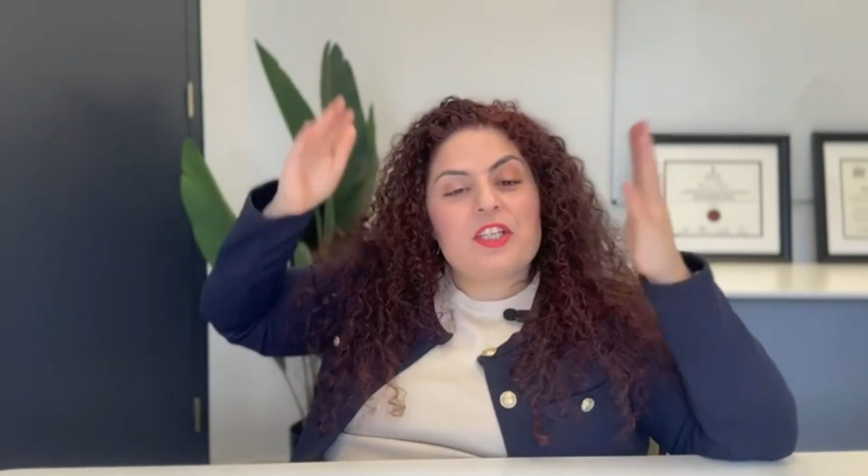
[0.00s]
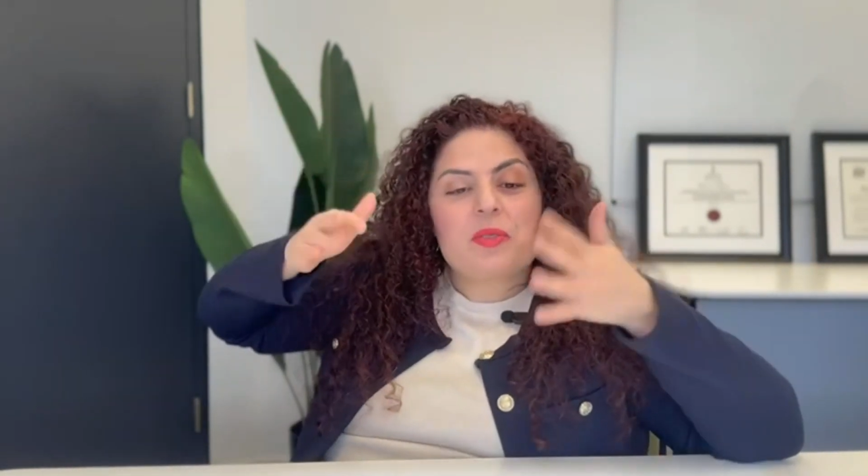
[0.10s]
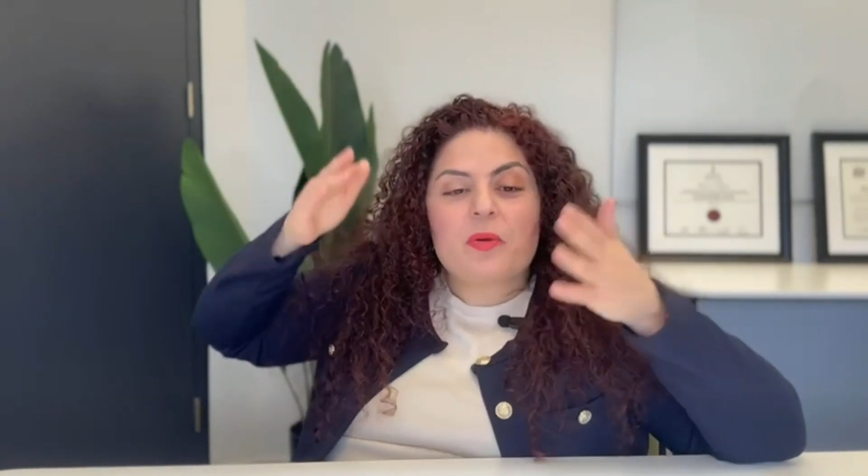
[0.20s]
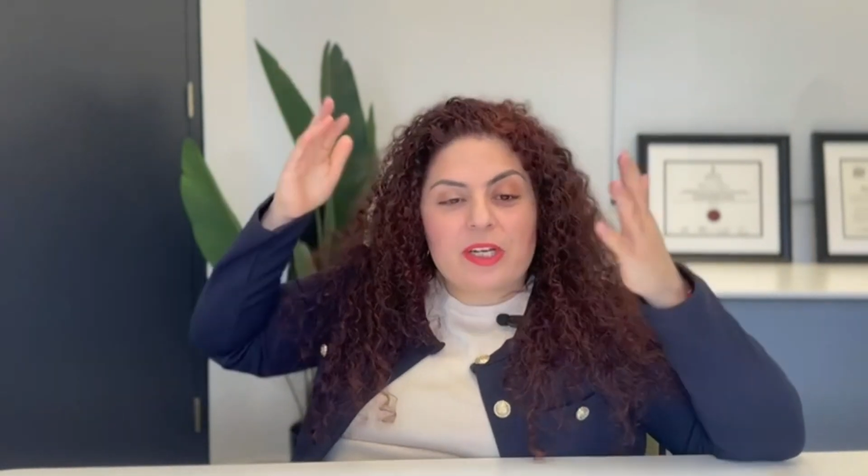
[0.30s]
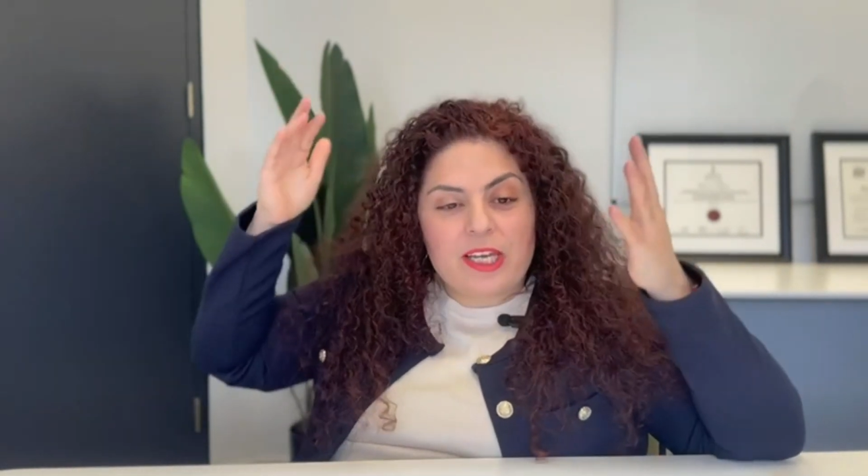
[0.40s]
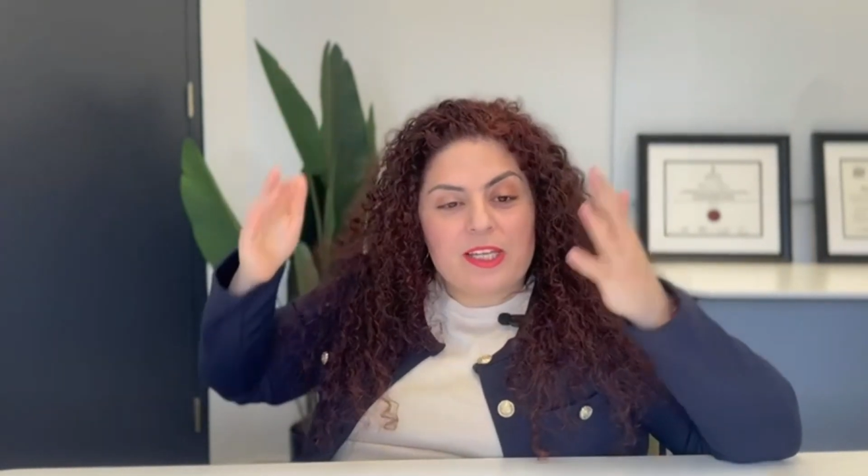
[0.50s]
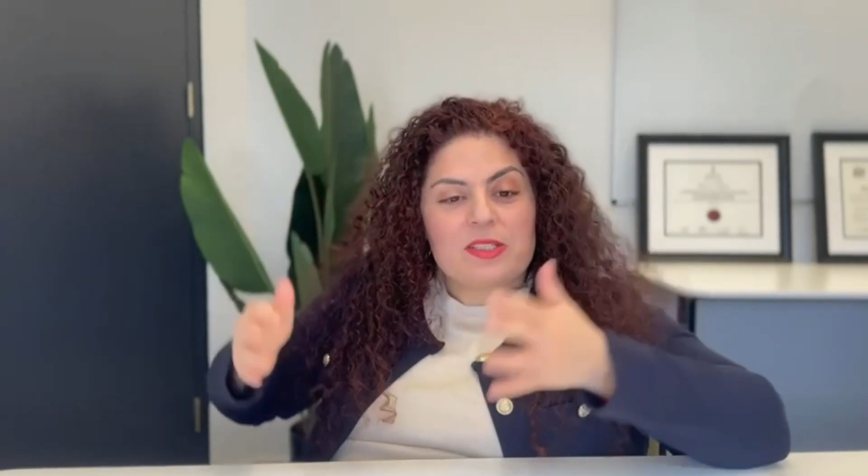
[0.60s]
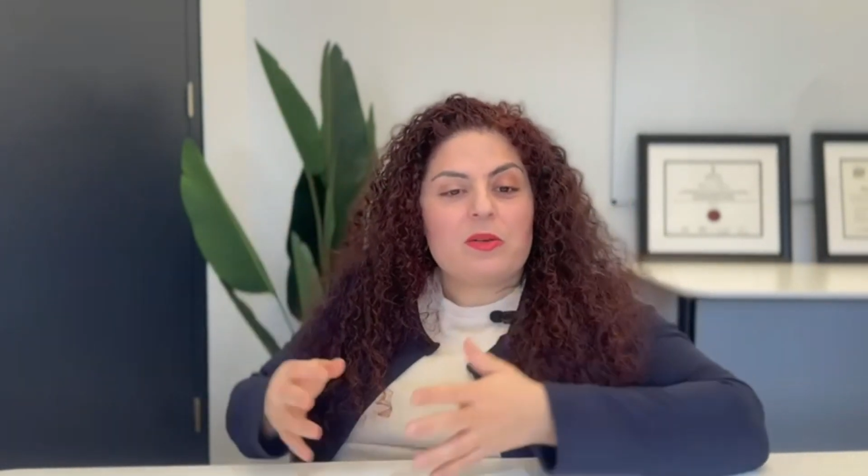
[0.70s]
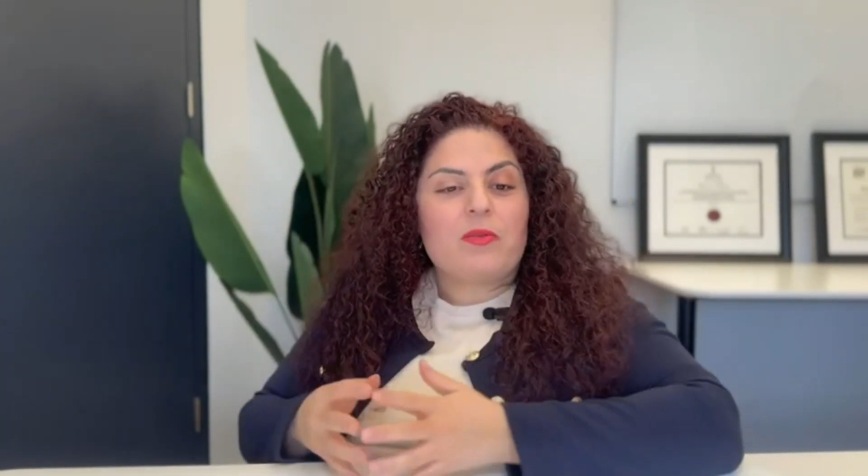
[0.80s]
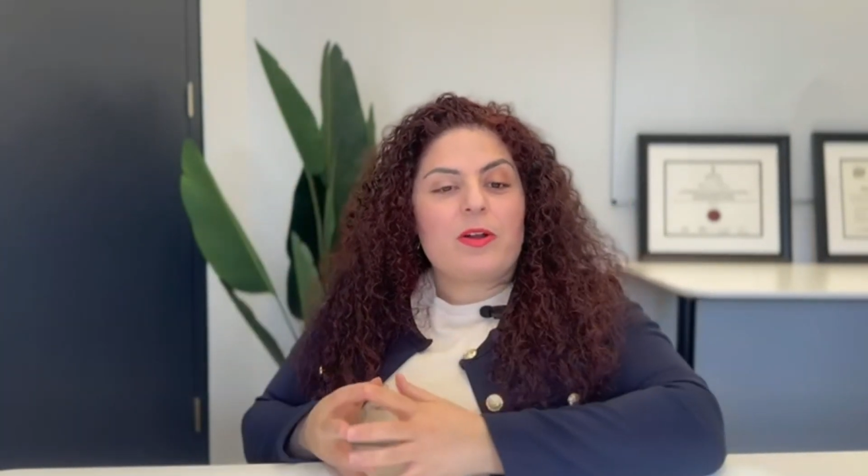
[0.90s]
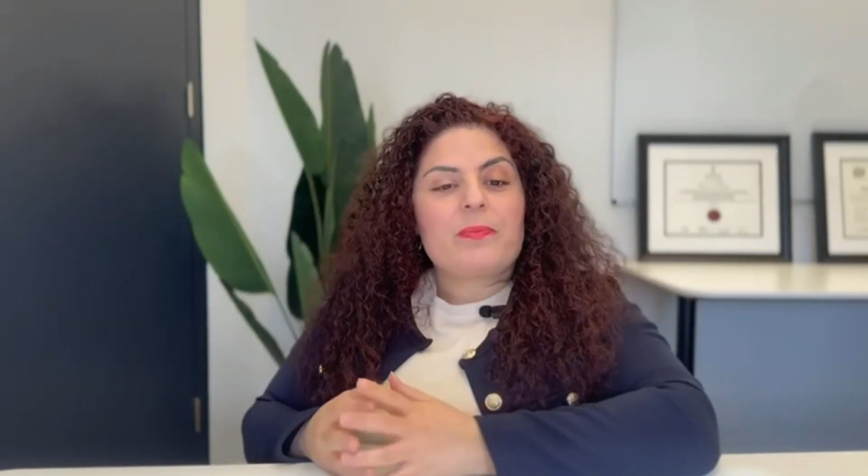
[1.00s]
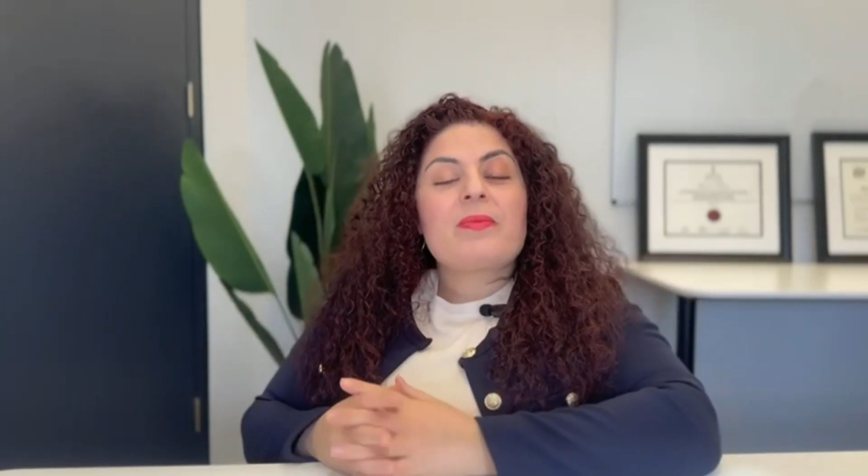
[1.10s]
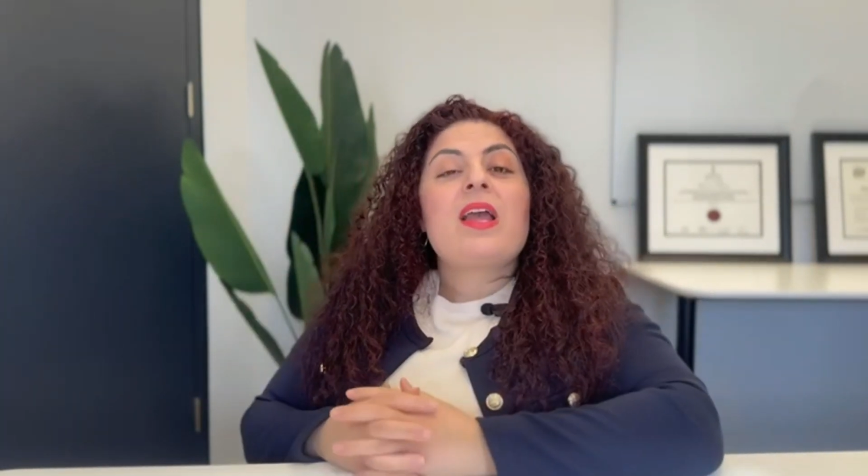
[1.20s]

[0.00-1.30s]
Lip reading: he's working, and so forth.